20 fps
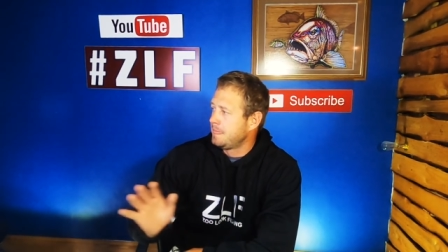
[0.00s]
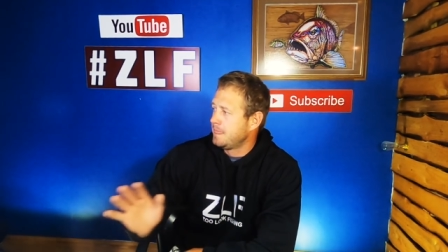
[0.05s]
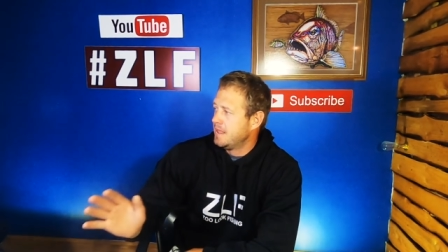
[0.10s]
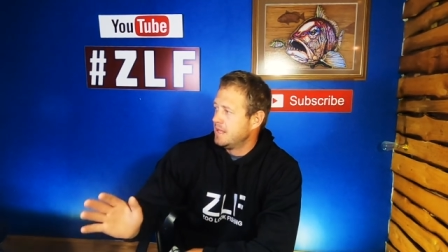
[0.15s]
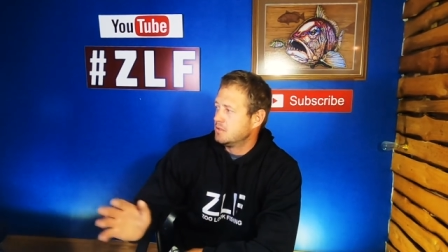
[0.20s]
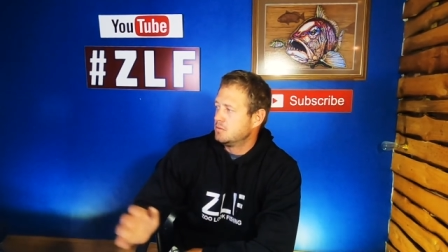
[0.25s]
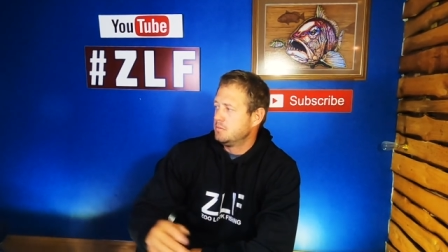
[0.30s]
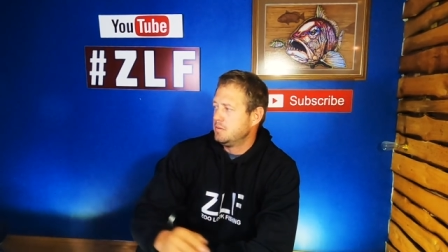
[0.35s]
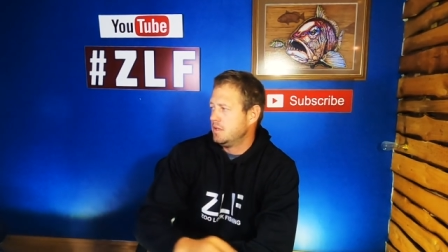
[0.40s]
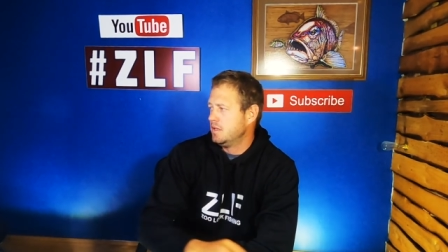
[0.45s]

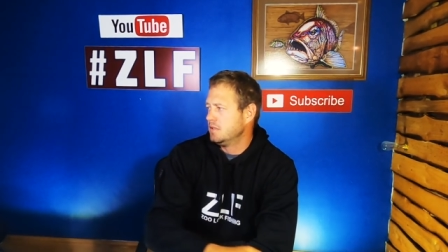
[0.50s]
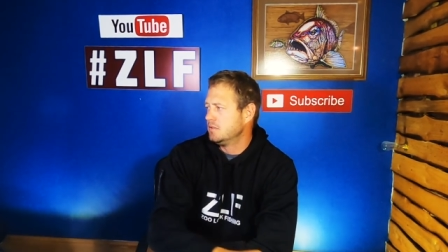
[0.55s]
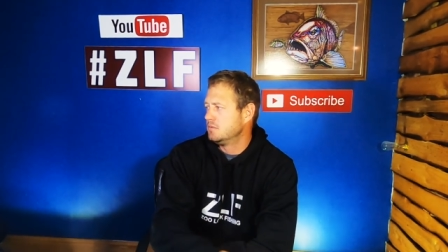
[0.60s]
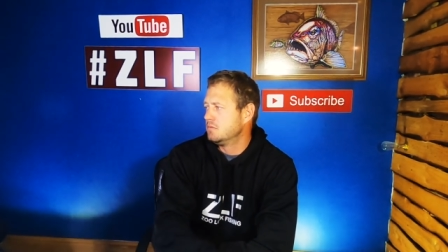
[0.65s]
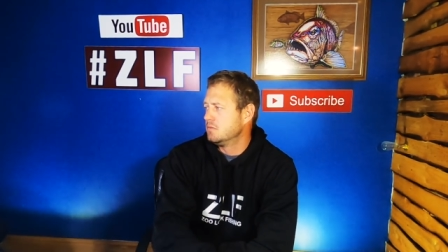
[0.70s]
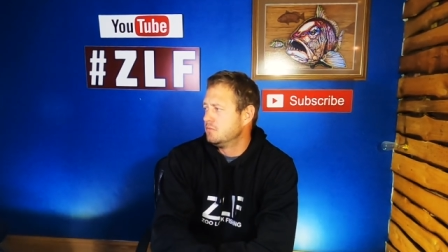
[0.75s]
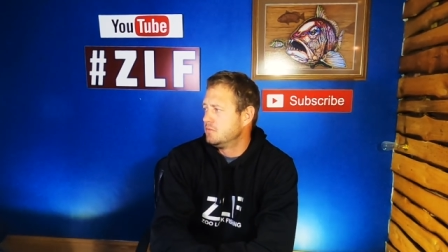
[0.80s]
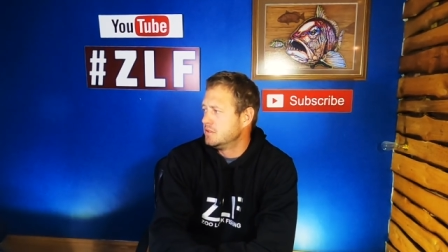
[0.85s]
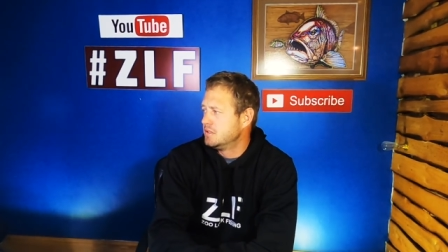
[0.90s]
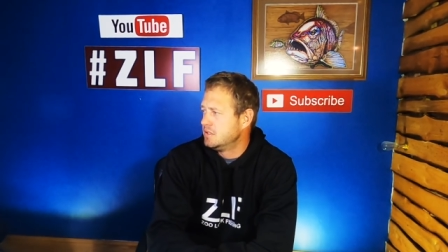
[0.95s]
that's where this
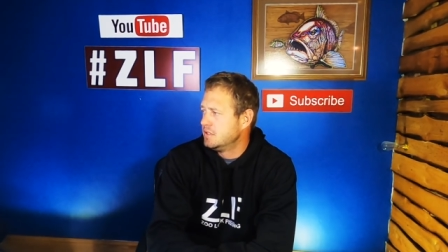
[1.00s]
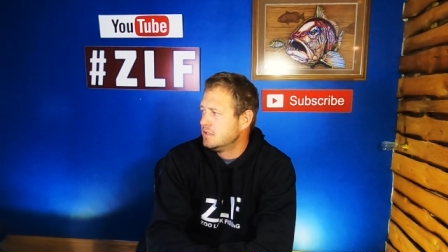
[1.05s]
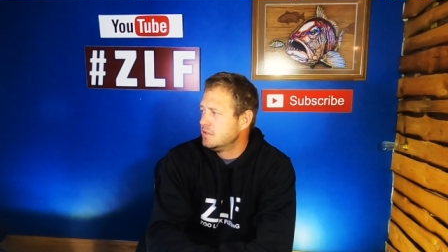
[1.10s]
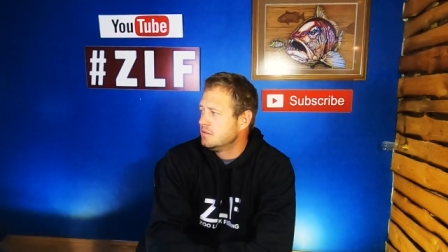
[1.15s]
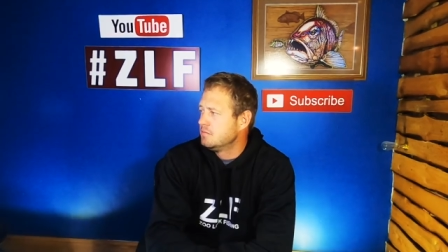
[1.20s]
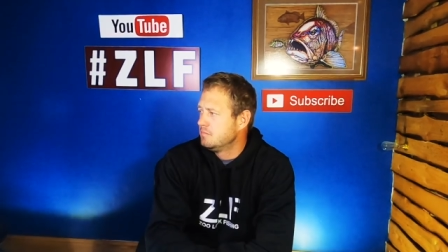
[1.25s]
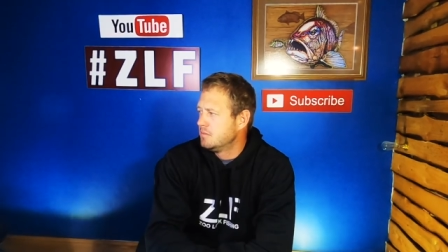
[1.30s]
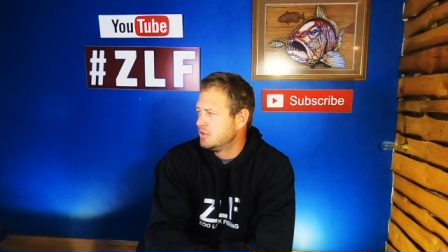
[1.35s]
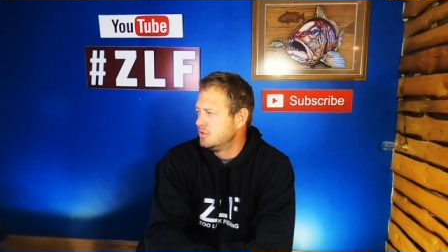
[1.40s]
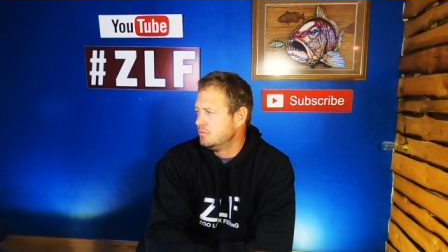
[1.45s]
will fit
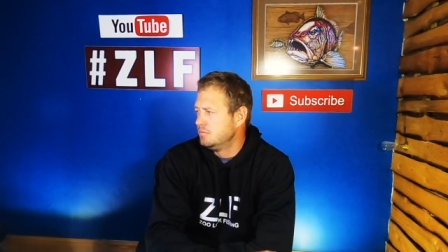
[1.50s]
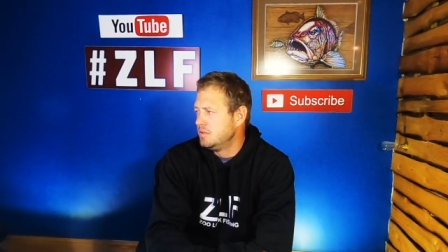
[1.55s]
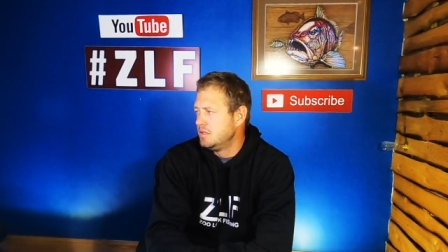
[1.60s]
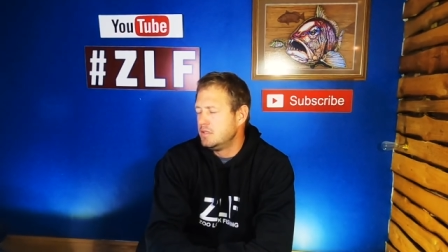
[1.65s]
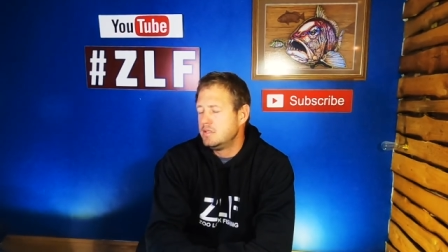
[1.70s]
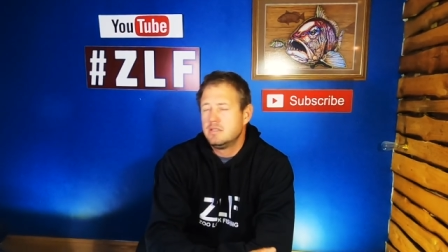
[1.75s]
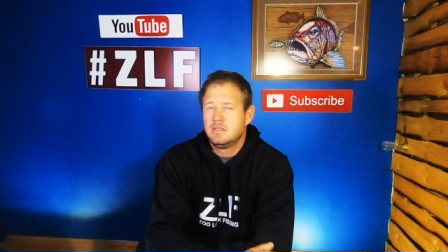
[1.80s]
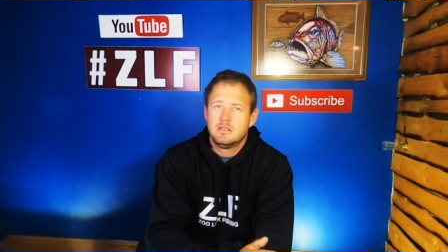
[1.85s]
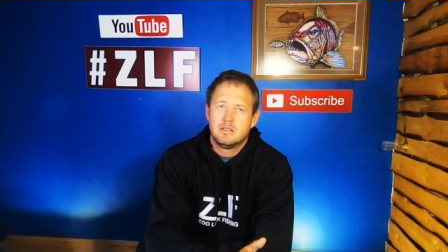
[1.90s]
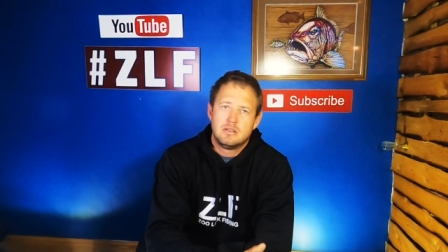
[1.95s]
in but to
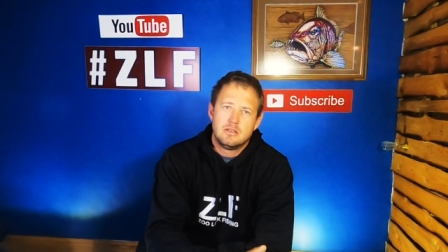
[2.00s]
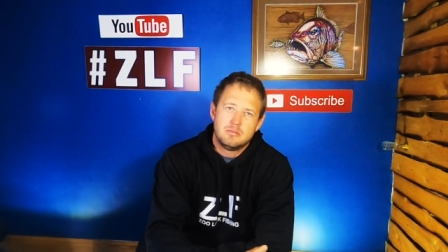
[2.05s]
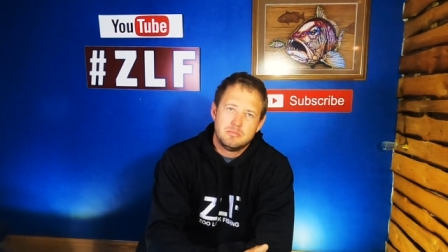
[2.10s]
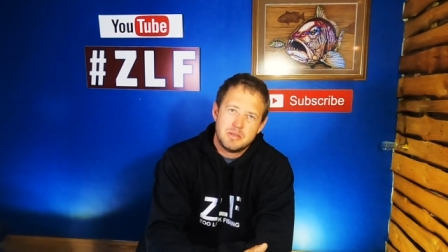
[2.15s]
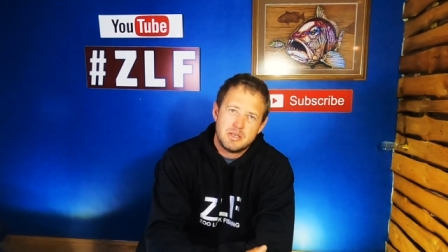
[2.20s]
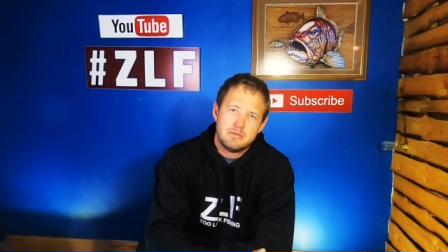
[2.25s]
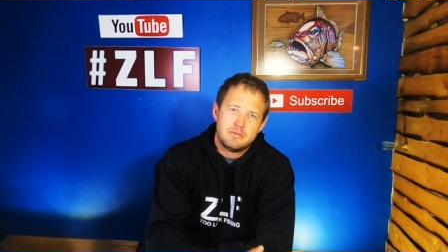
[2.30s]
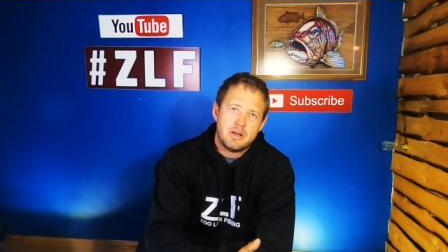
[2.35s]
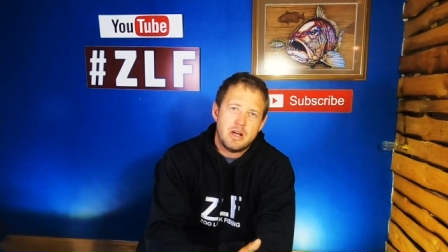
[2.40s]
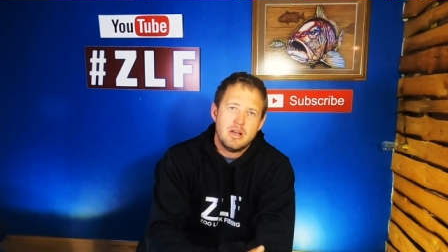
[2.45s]
me a little
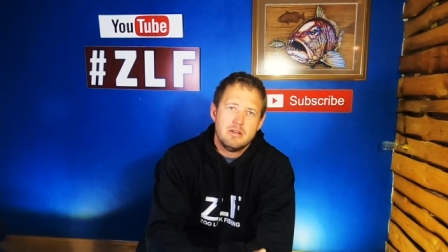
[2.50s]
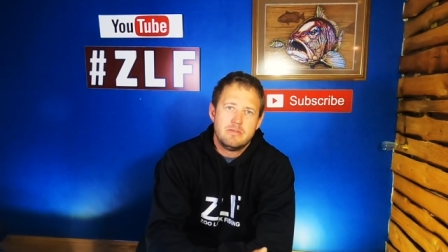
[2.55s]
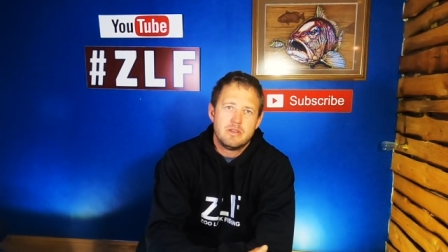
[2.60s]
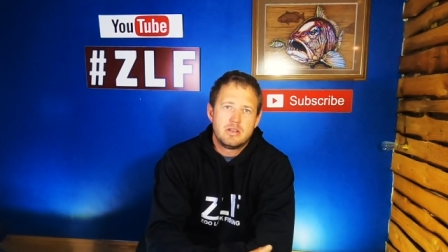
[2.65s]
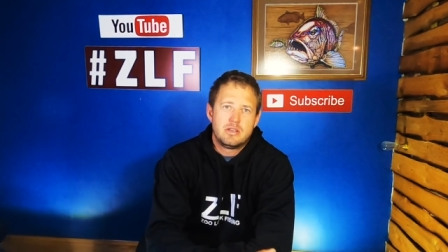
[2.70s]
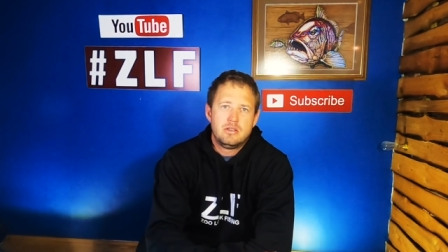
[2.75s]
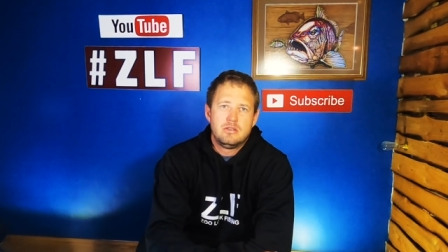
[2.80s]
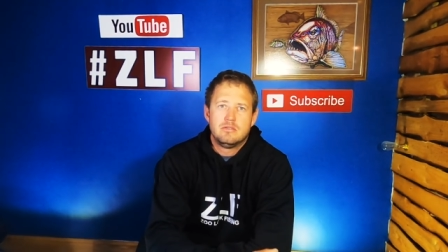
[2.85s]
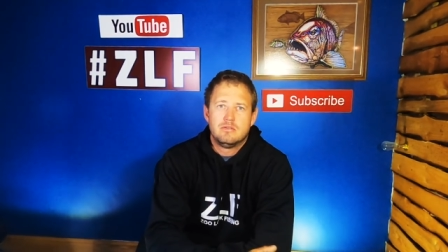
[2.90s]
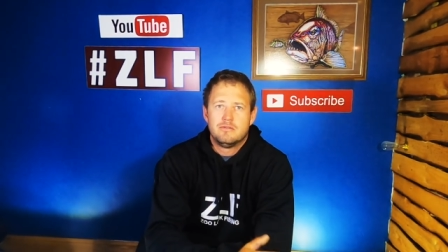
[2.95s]
bit of
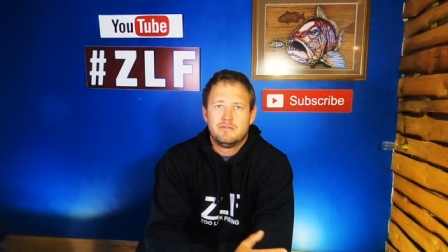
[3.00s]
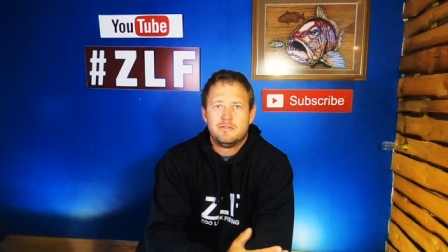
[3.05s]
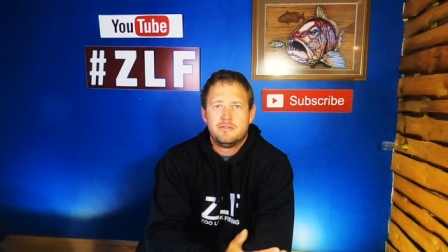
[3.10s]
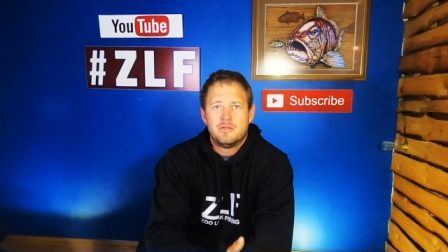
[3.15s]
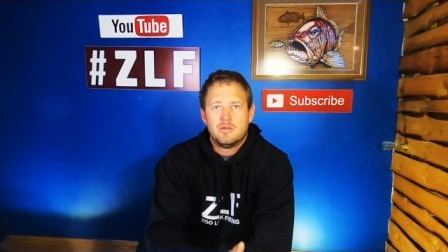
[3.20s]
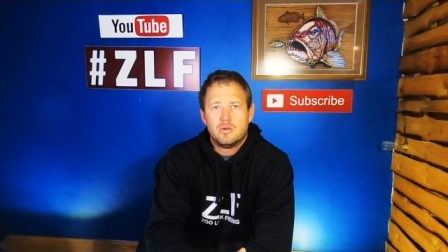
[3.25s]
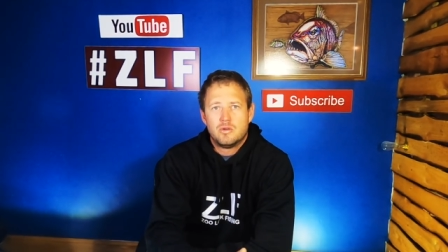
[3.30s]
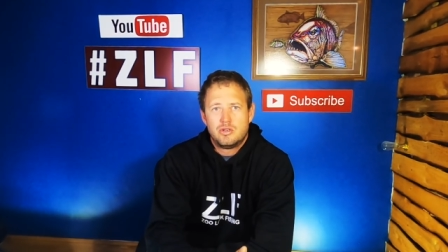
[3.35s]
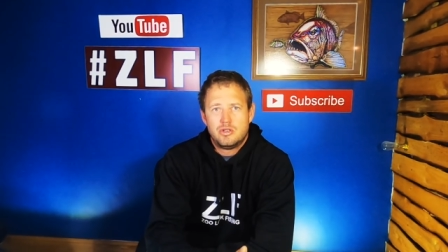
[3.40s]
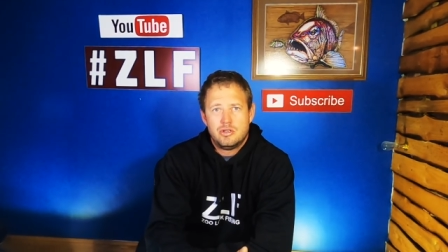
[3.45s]
overkill
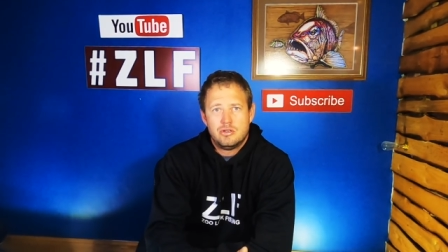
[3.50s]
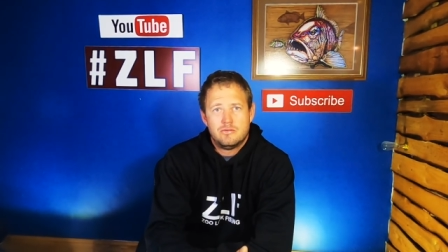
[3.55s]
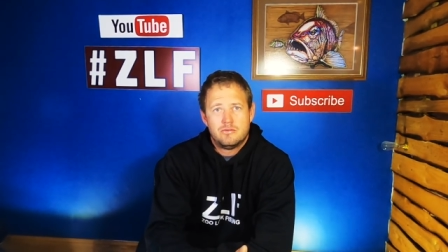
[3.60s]
for